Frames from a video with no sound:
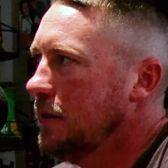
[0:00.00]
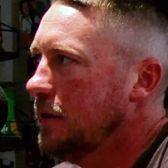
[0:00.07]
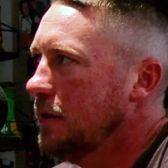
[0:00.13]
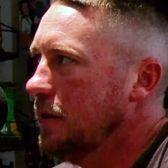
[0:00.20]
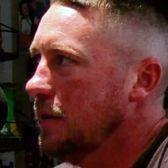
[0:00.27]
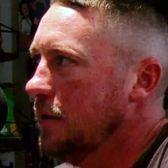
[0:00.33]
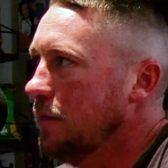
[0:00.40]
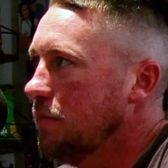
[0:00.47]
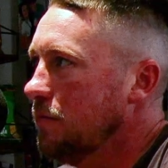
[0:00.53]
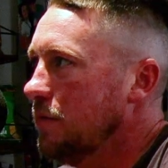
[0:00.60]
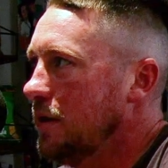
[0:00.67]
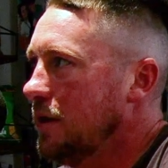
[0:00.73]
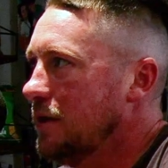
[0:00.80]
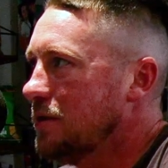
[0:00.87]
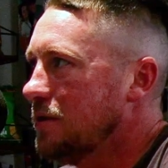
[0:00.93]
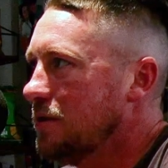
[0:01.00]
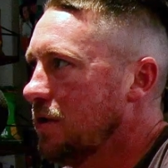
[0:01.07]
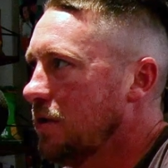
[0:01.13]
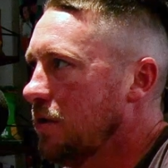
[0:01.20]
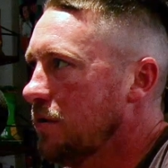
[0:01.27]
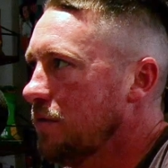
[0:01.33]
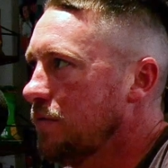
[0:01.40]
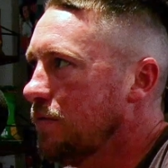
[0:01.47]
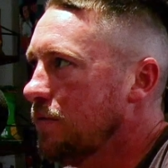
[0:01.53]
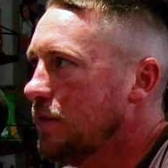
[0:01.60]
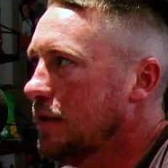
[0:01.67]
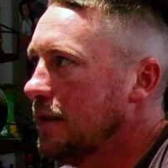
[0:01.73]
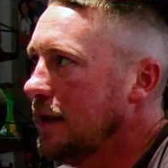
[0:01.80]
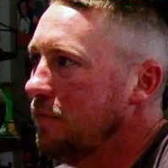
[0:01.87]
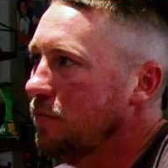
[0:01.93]
You know, it sort of
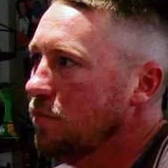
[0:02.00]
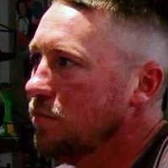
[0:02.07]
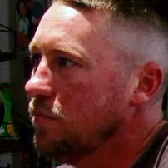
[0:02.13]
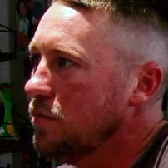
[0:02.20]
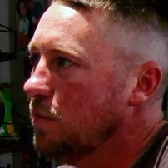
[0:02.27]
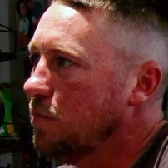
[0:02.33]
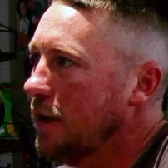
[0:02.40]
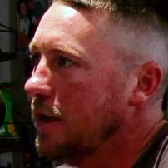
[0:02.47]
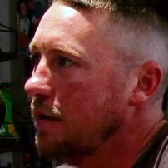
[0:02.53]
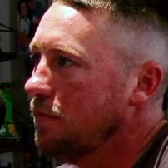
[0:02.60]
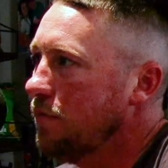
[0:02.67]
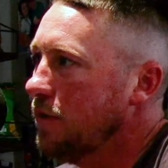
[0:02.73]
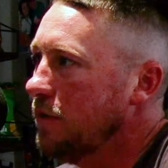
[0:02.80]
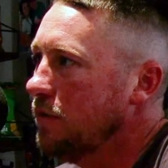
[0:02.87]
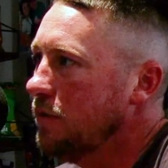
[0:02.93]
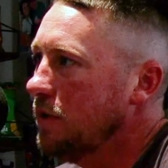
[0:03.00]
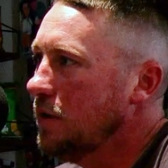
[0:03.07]
levels the playing field,